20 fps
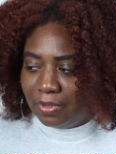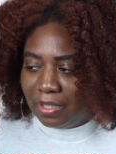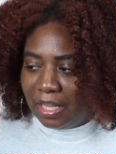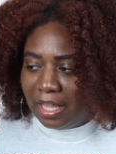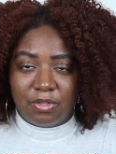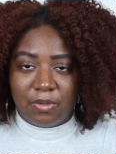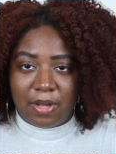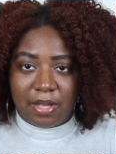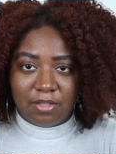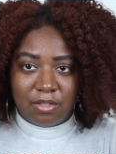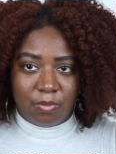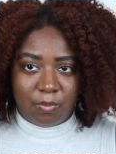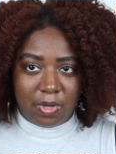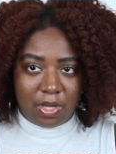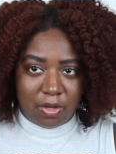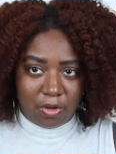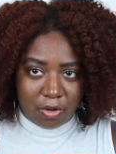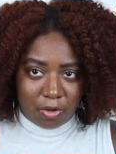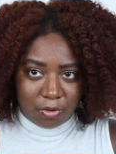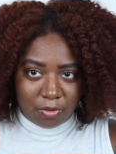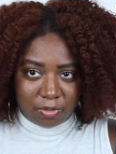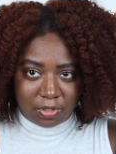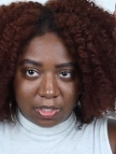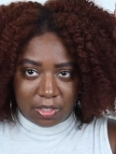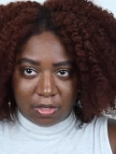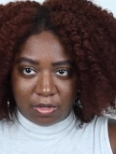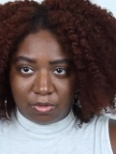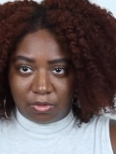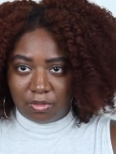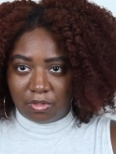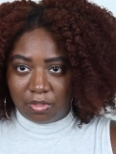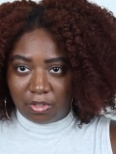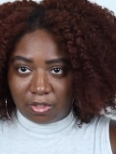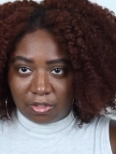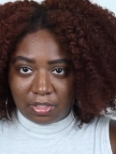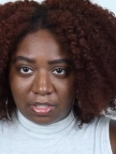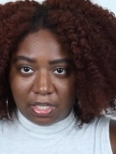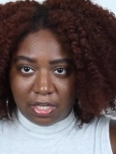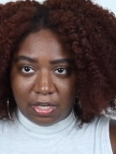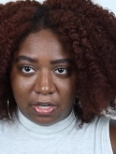So as the week goes,
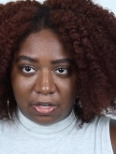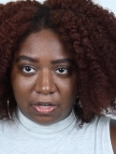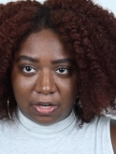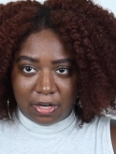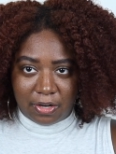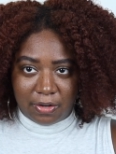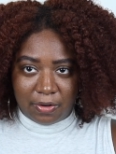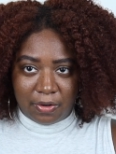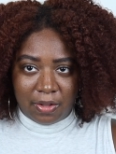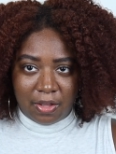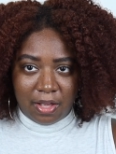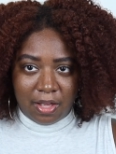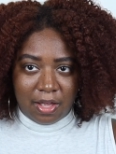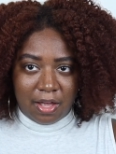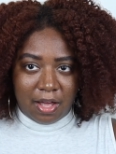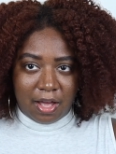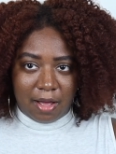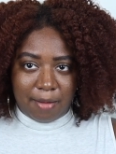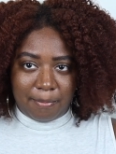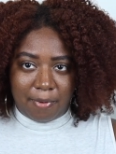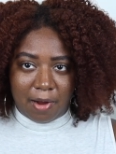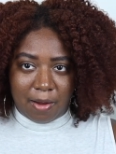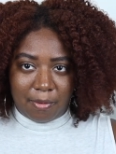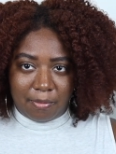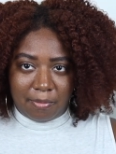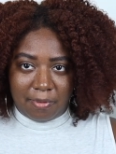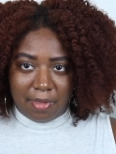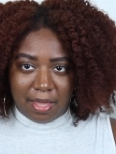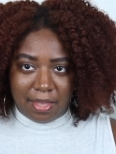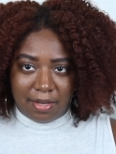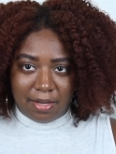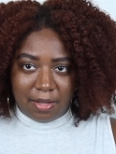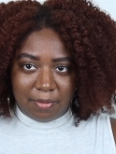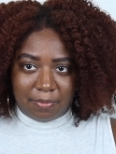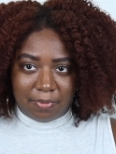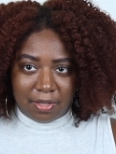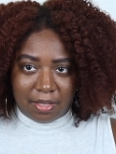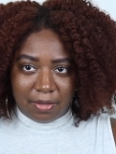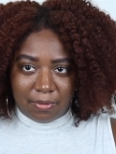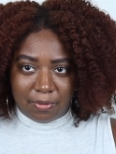starts here, and I'll probably end up
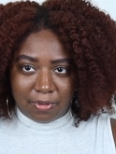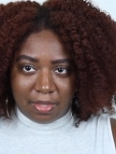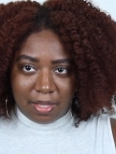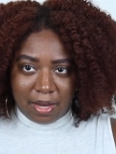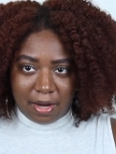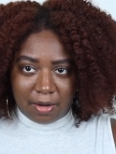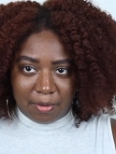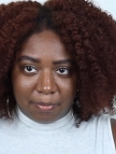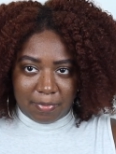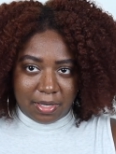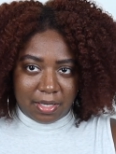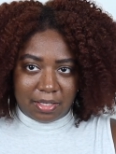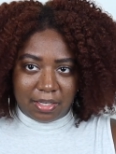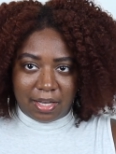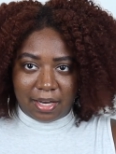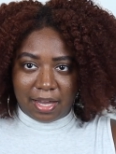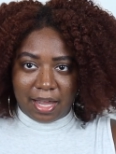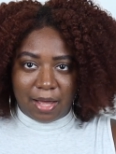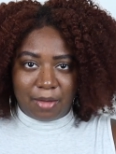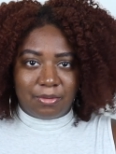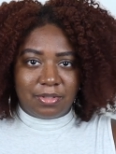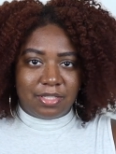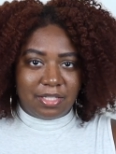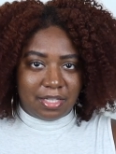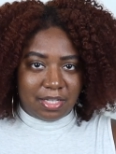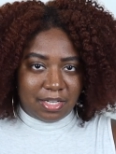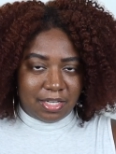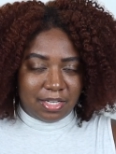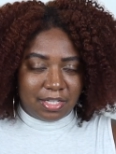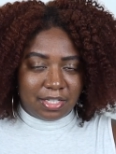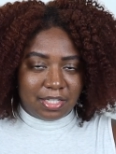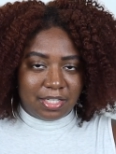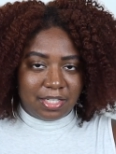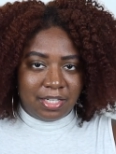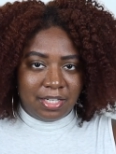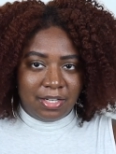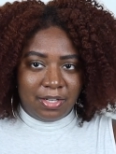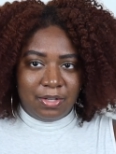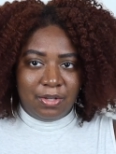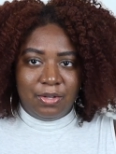like with hair being like out to here,
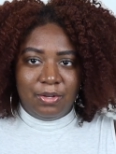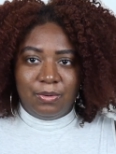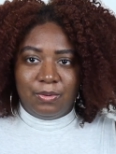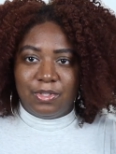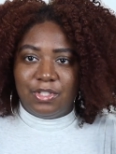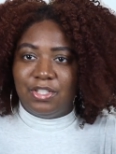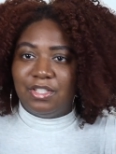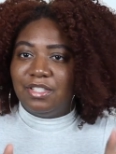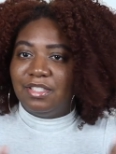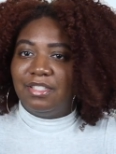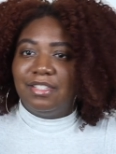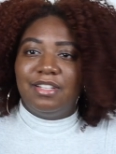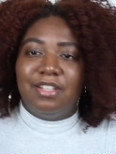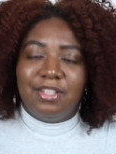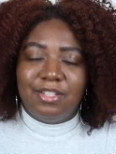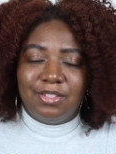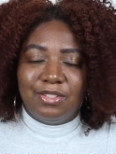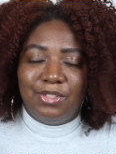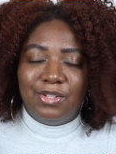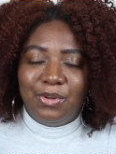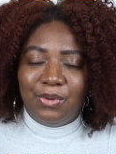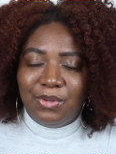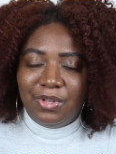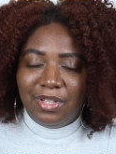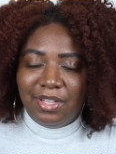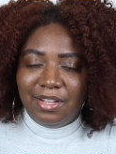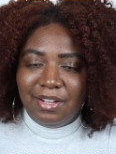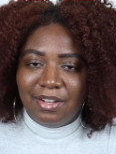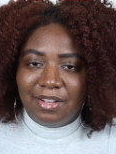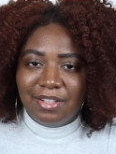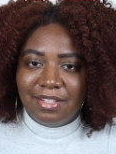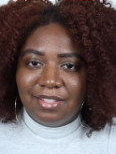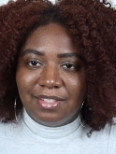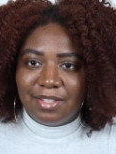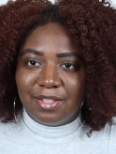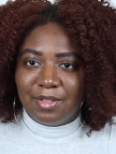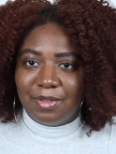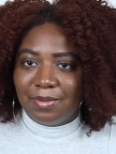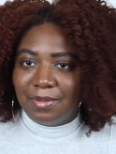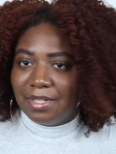which is totally
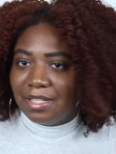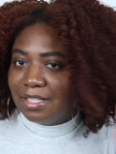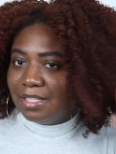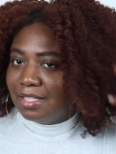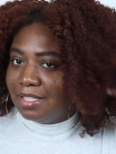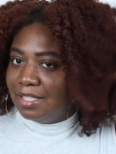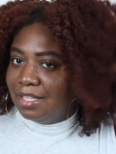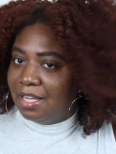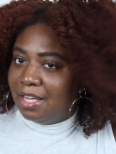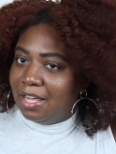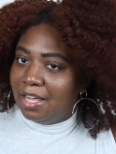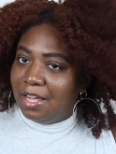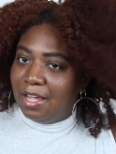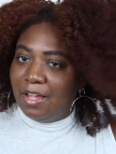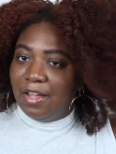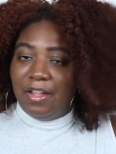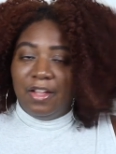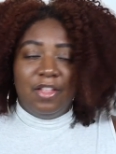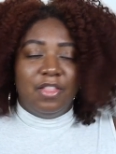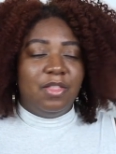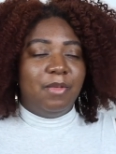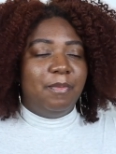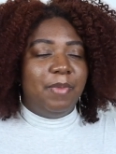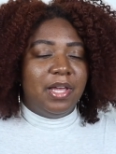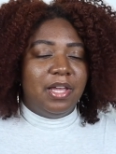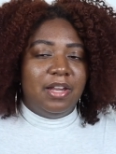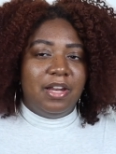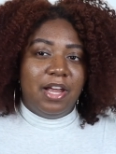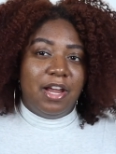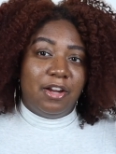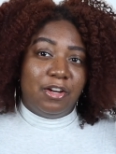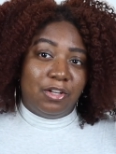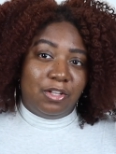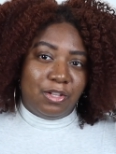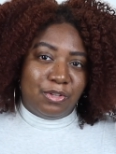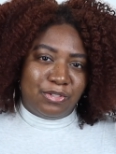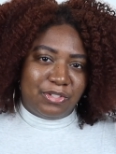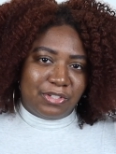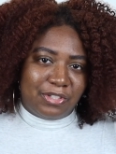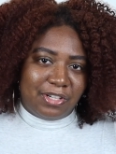awesome because the bigger the hair, the
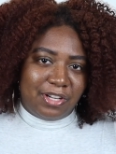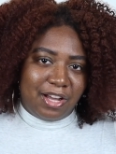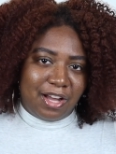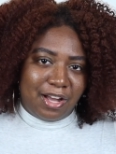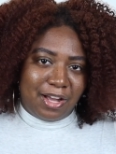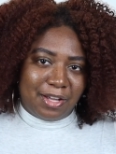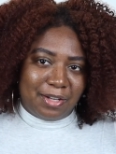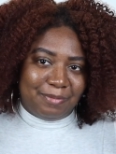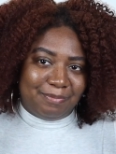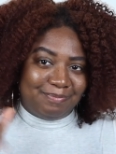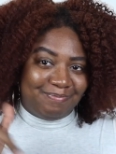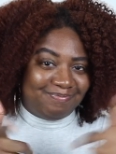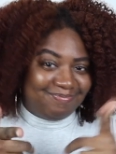closer to God.